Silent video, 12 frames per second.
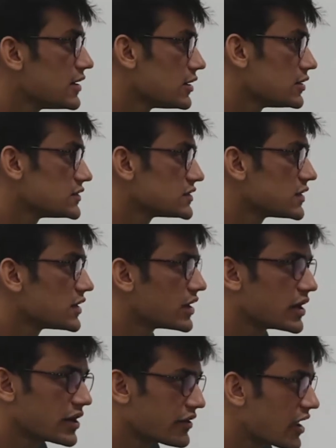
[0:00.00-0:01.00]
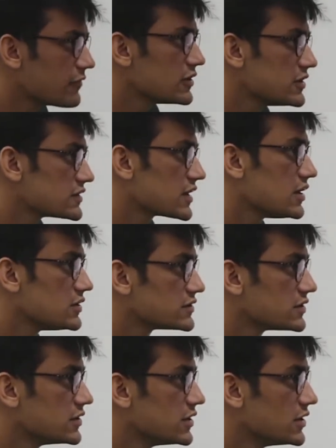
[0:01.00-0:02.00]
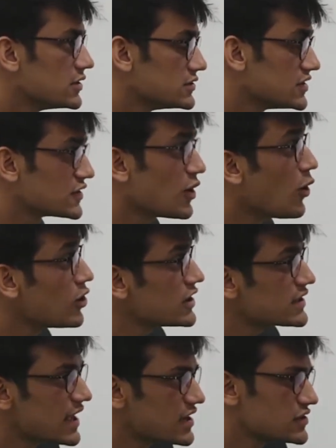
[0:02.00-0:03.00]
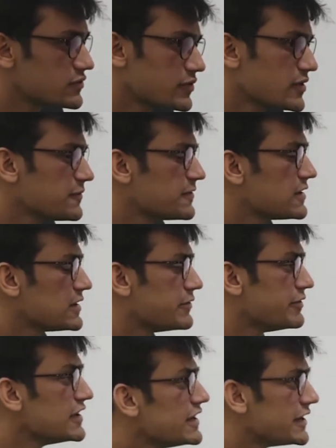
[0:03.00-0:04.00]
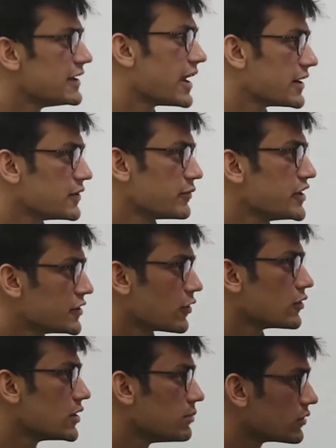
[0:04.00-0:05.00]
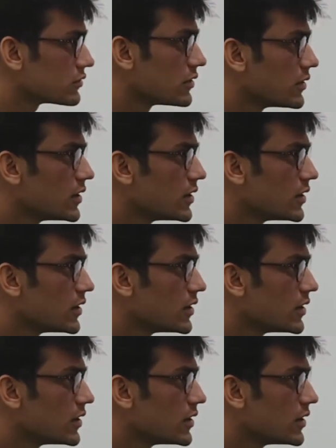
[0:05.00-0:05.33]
cars, driverless cars, this all are gadgets when you feel really delighted when you talk about.